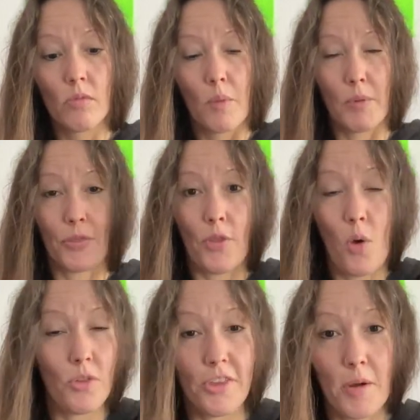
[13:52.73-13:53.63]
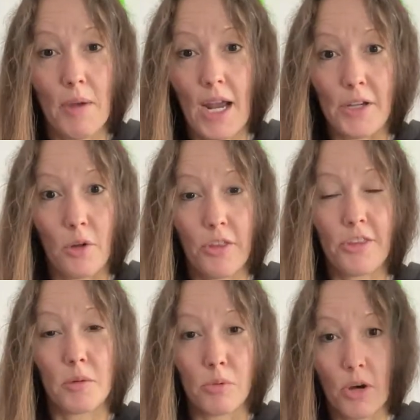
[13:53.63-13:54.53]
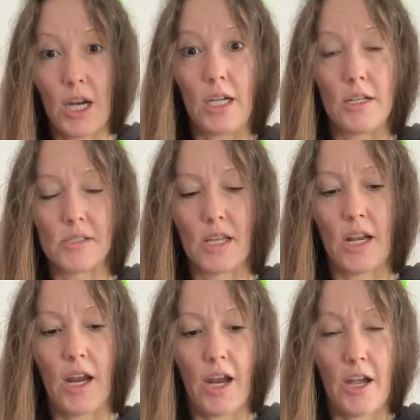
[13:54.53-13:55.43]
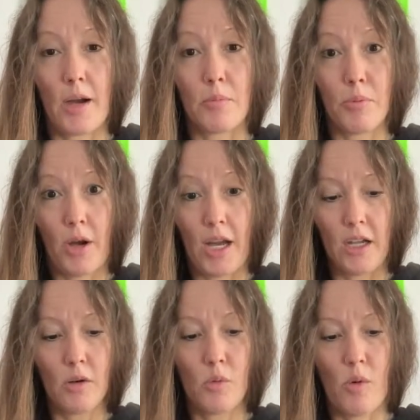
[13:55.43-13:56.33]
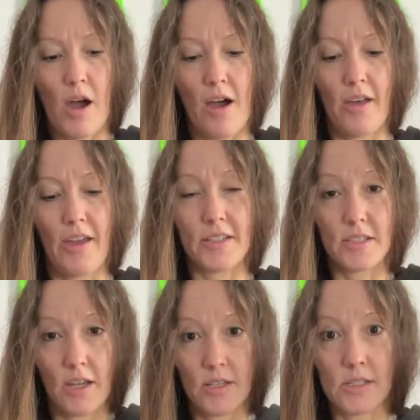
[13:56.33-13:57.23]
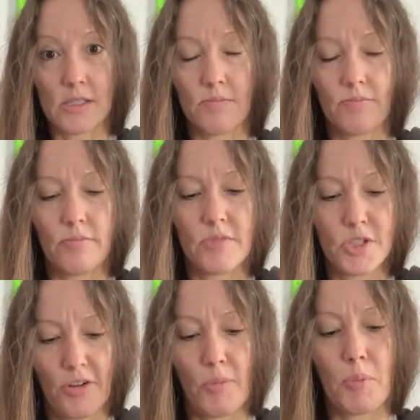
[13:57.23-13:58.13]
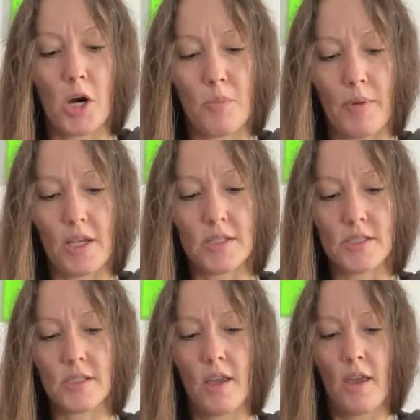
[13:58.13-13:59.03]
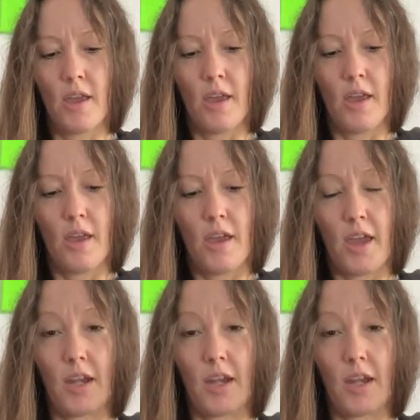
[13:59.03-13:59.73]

but only their mind, only their brain is in it. And our brain, while it does serve a purpose, it